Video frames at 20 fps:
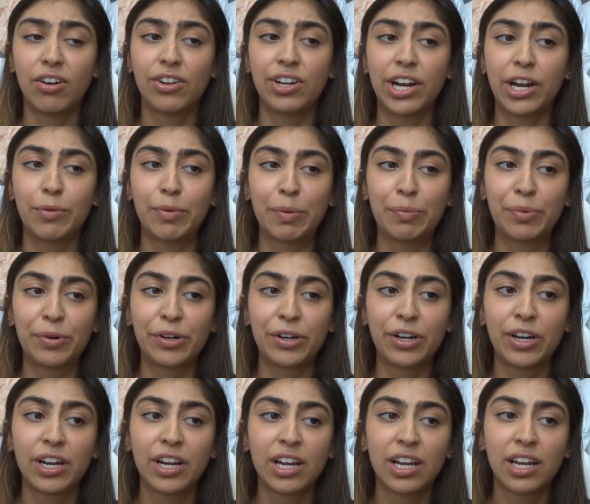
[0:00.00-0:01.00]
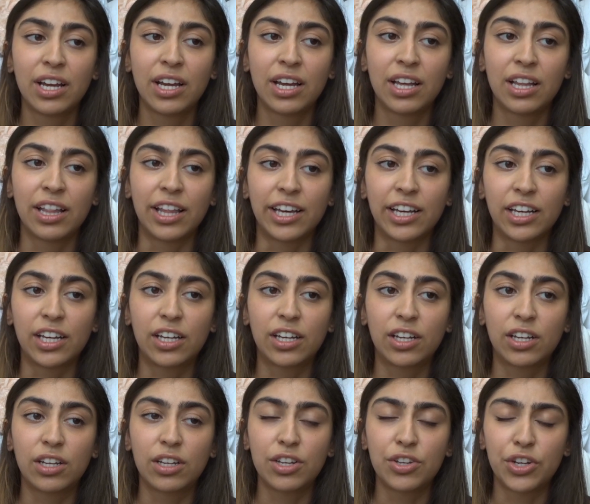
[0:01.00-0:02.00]
And I remember like
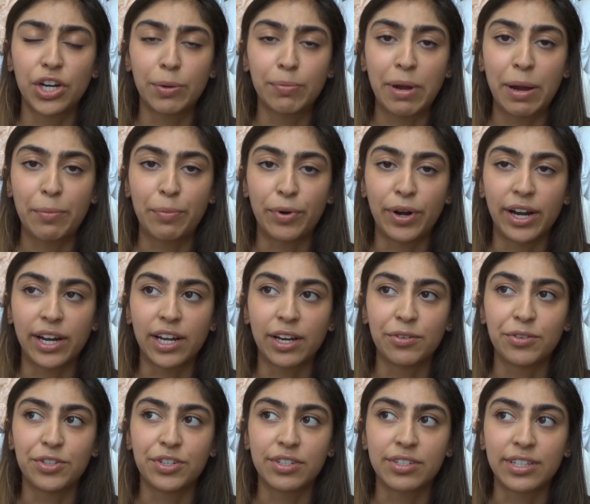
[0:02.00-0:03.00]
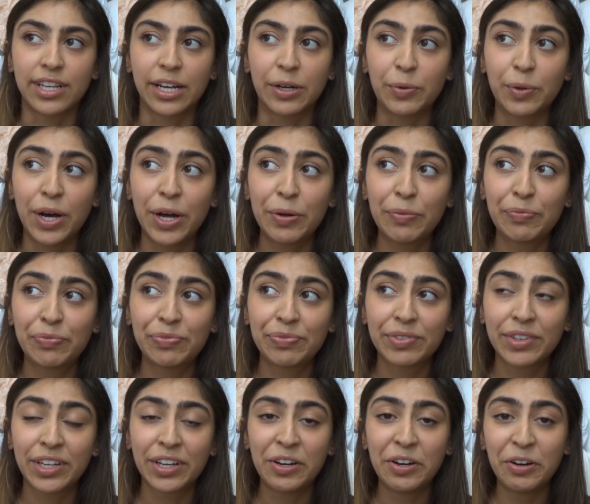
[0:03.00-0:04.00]
during my break, I was just like, well,
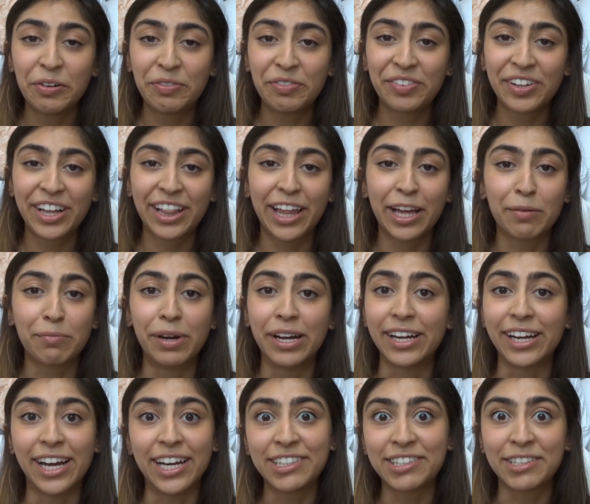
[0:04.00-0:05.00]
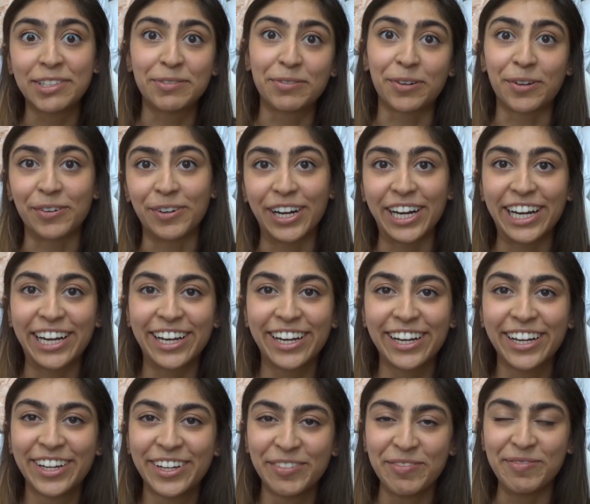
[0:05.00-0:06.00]
hopefully like my guesses were right.
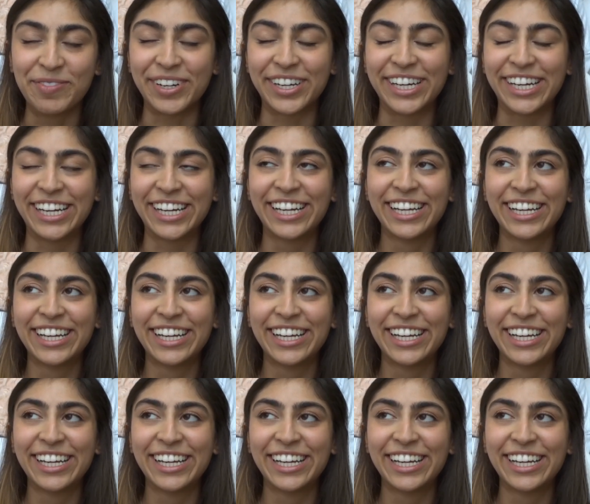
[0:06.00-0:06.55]
But